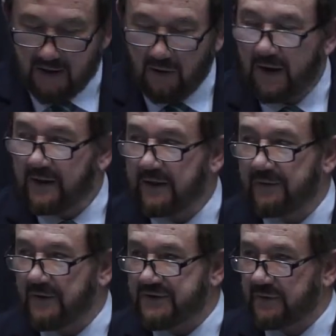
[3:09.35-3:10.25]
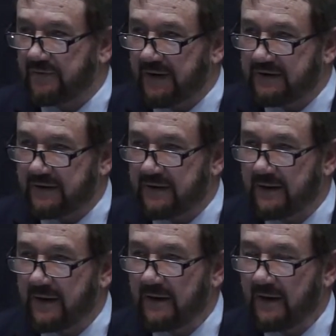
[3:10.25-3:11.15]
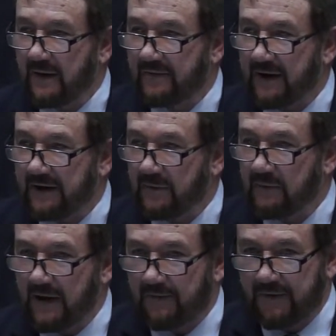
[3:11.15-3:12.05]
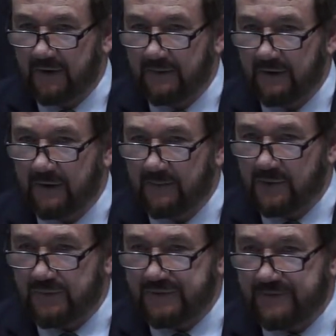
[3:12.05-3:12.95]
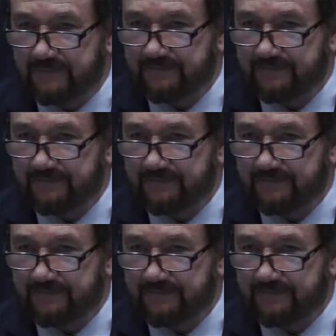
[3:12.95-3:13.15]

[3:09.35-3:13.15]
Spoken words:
or any of those convicted of animal welfare abuse.